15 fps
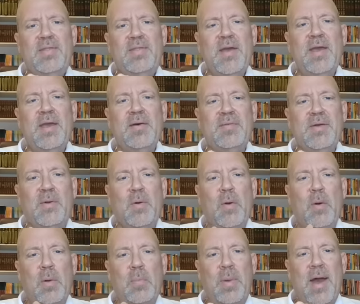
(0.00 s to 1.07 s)
What do you think
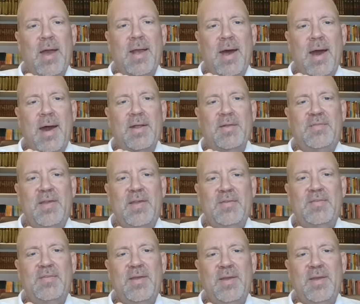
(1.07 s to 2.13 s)
of the quarterback out
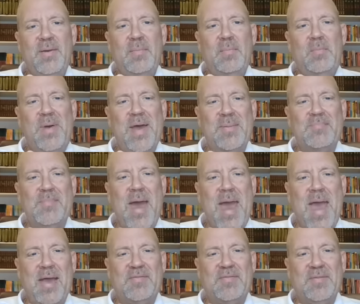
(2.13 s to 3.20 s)
of TCU,
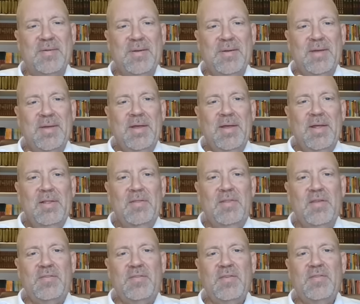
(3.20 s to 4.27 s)
Big Max?
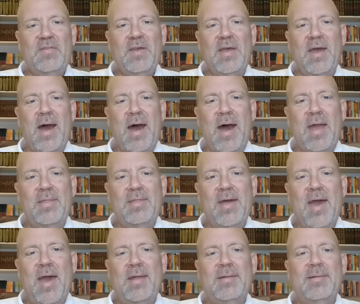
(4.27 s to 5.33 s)
This is a
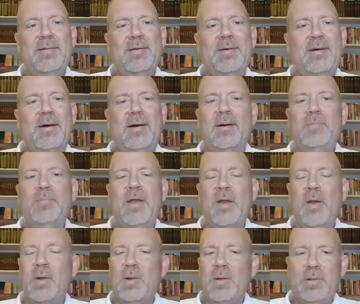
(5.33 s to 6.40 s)
guy that I'm
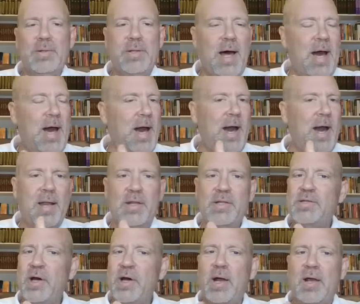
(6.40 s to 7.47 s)
hearing a lot
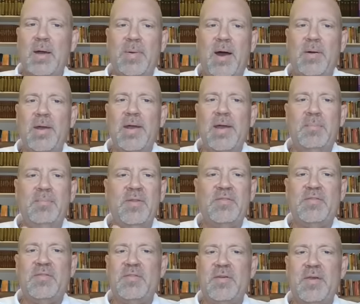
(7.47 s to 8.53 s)
of talk about him.
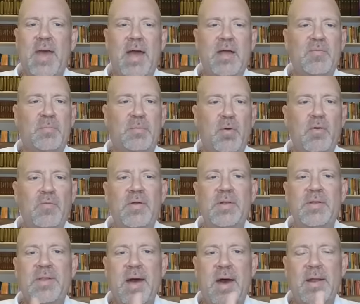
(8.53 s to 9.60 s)
This is a guy that's
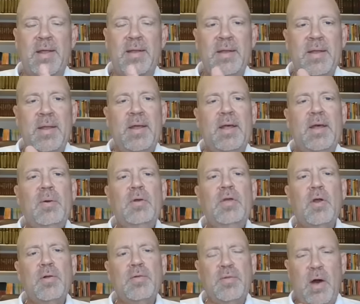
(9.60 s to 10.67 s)
proven, done it.
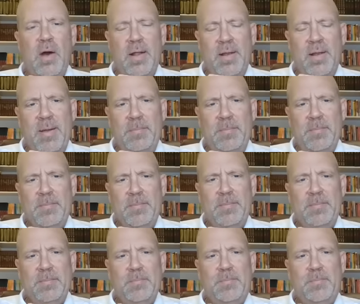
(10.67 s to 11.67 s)
Your thought on him?